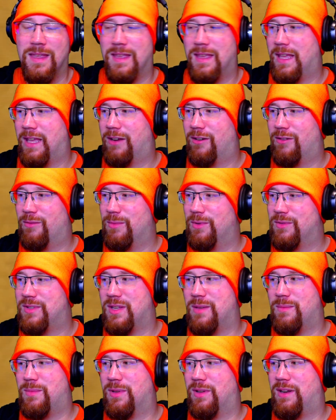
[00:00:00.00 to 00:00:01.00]
It removes
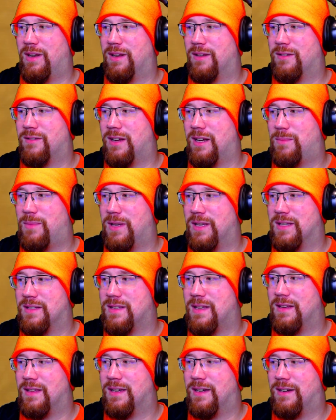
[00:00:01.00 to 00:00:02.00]
the ability to create a
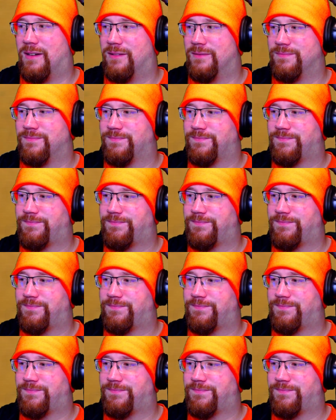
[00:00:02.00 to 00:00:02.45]
PSN account.